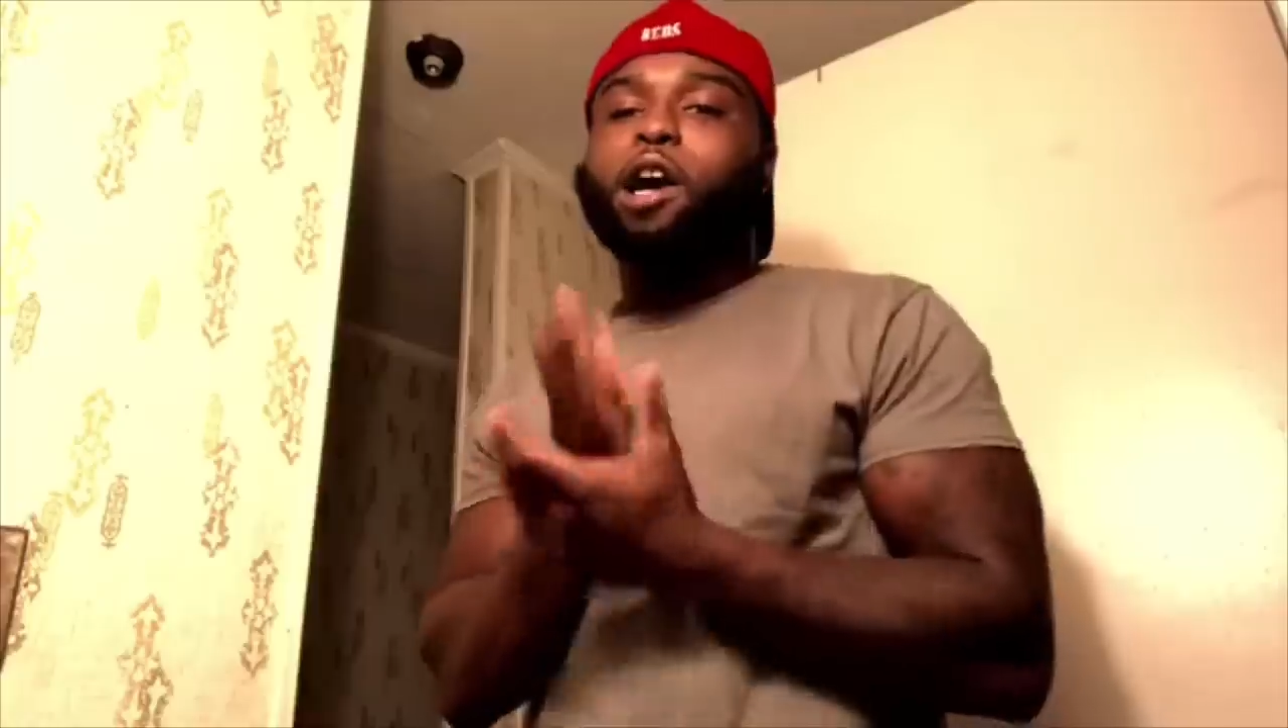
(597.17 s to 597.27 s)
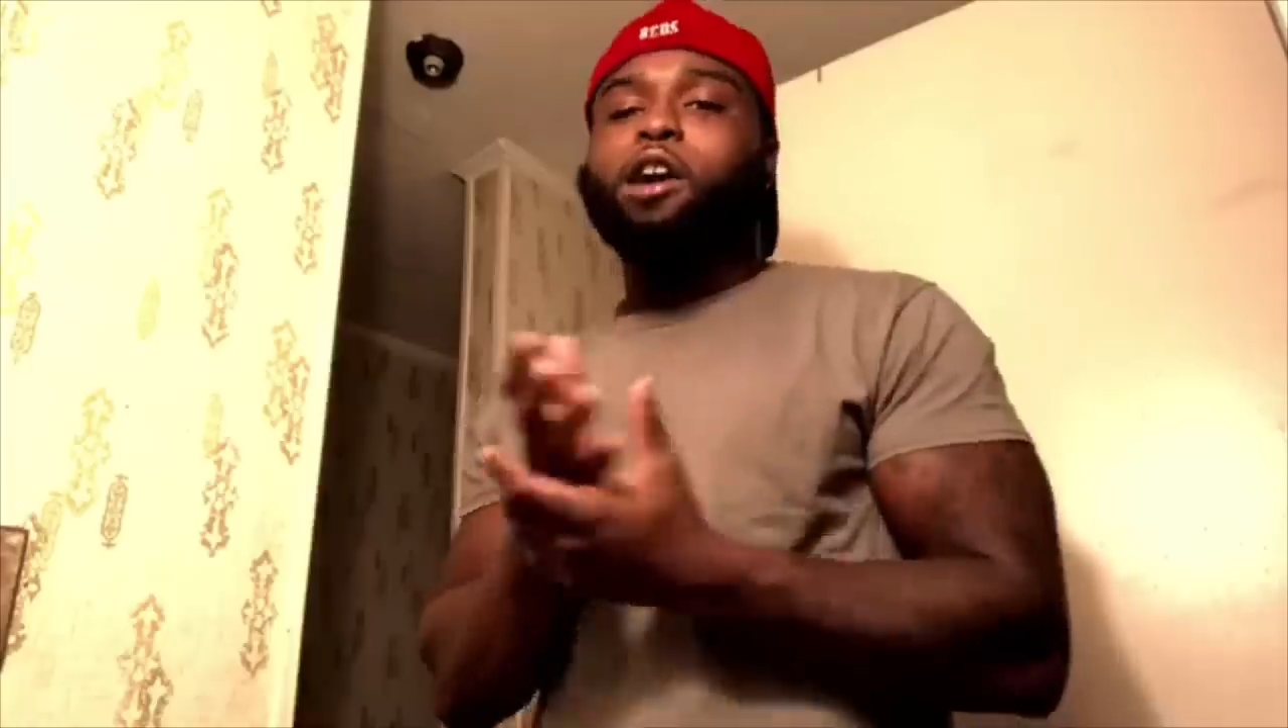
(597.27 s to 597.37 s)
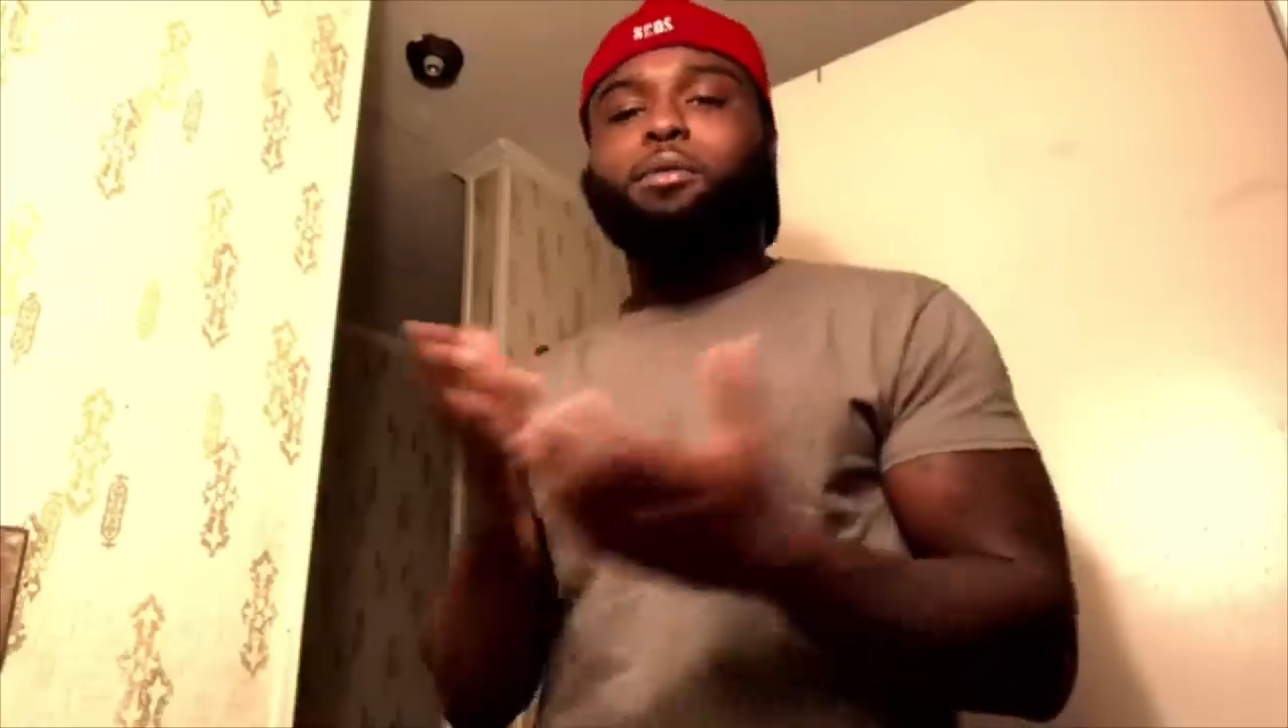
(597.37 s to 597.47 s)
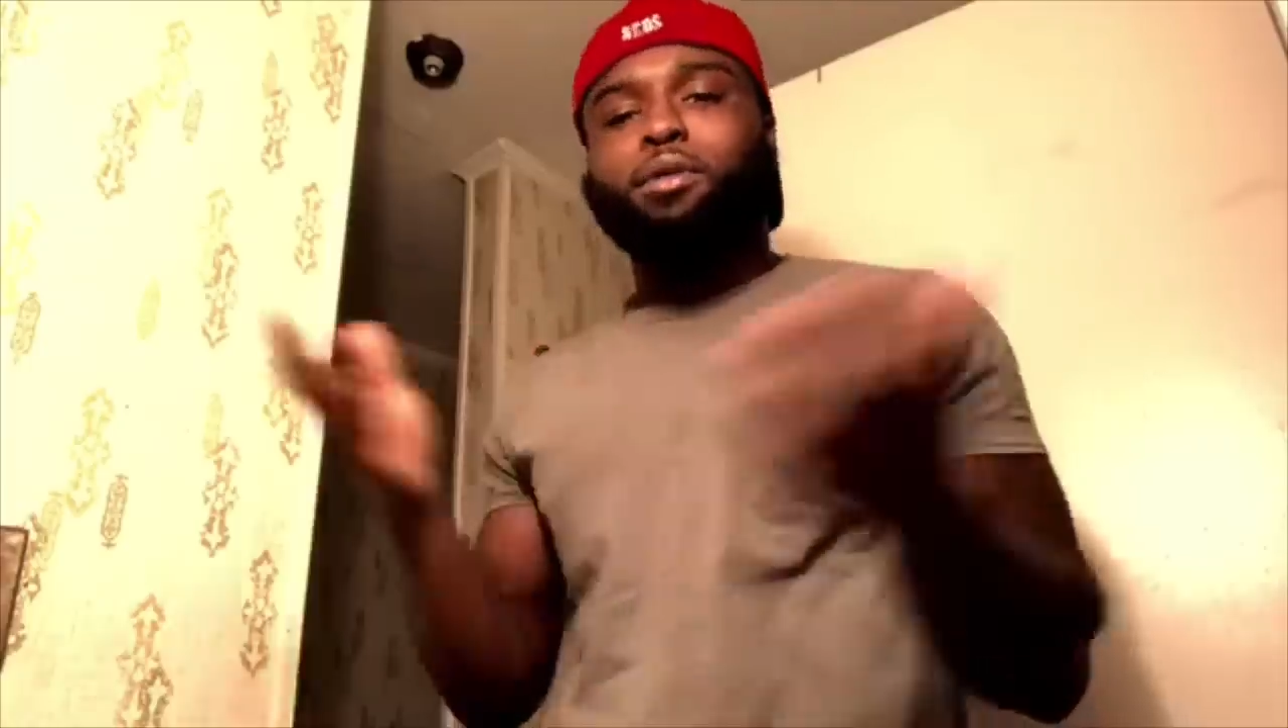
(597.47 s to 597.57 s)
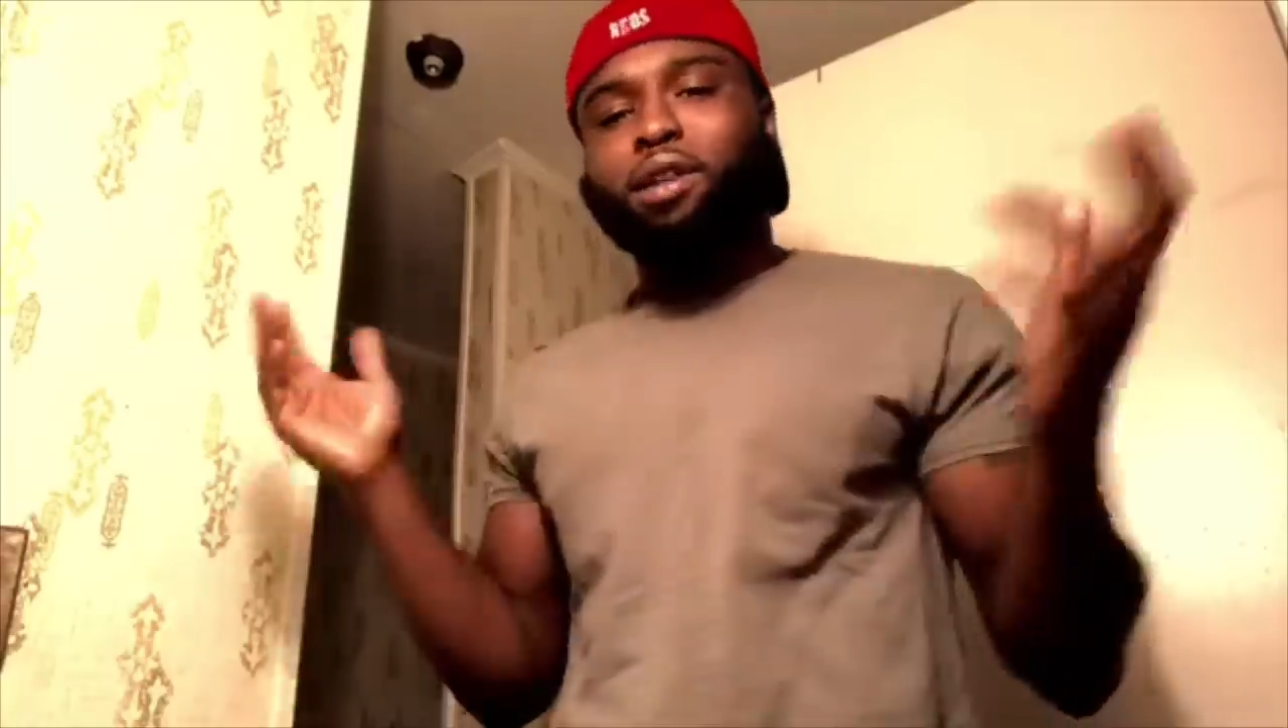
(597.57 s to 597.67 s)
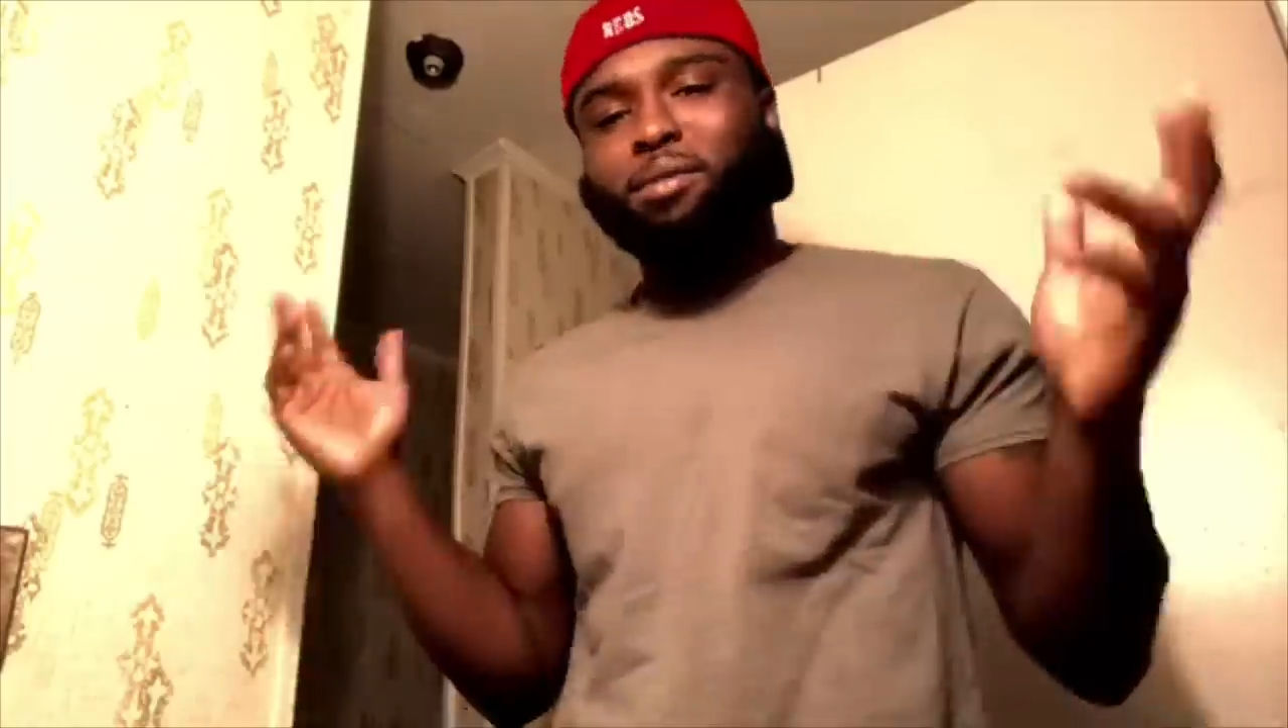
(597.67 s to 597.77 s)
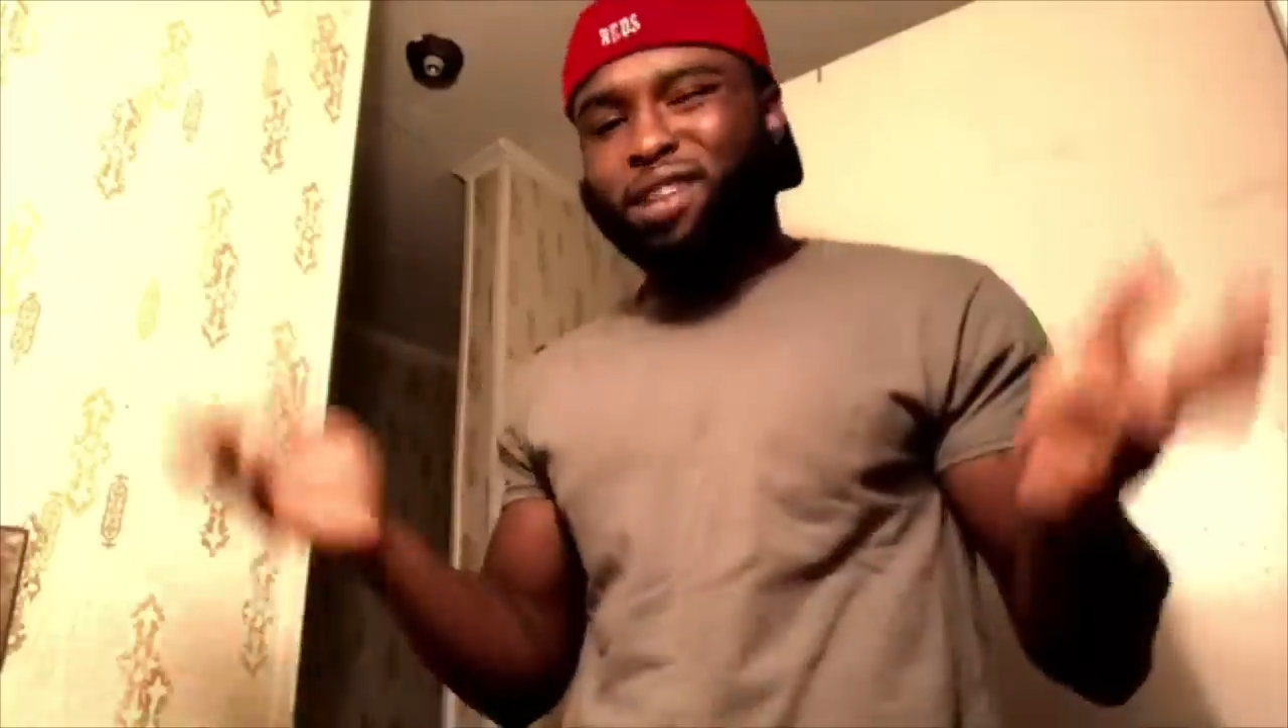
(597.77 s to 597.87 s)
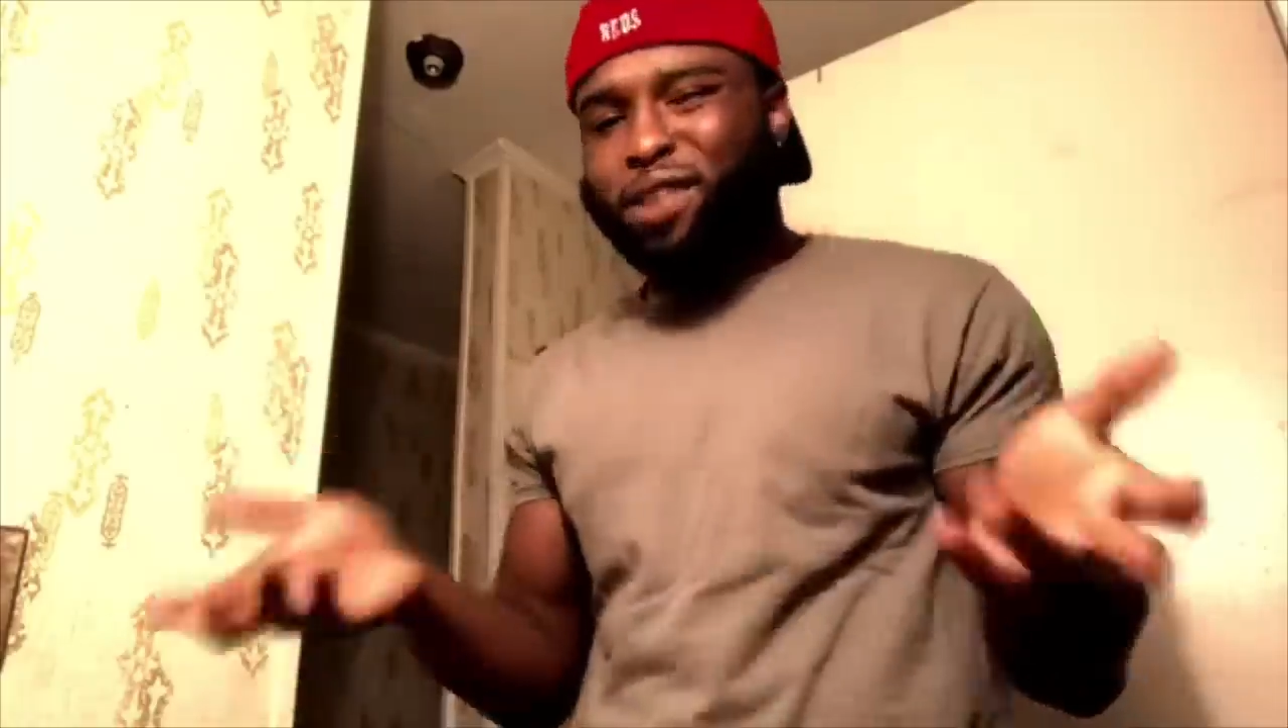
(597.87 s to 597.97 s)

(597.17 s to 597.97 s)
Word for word: you out,